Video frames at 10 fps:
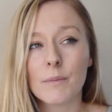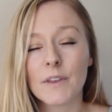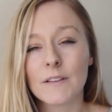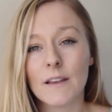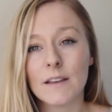
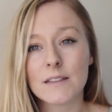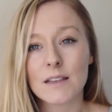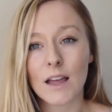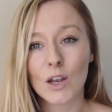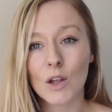this
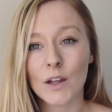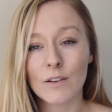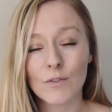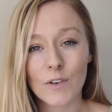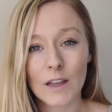is a
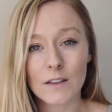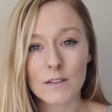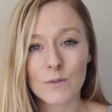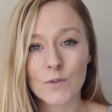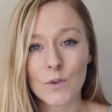learning
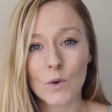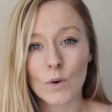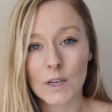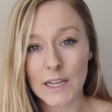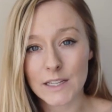phase
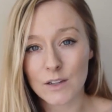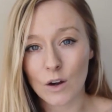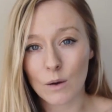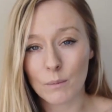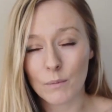for Lady
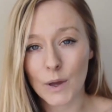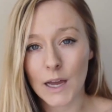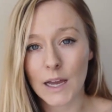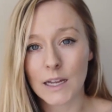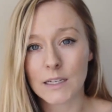Comp
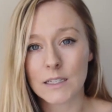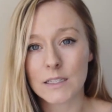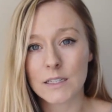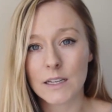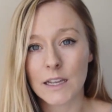
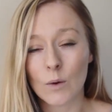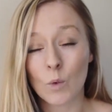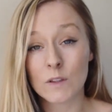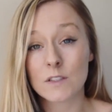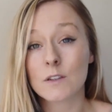and
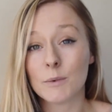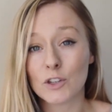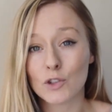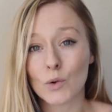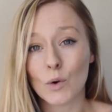it wants to
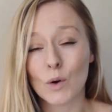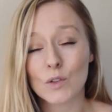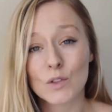be sure.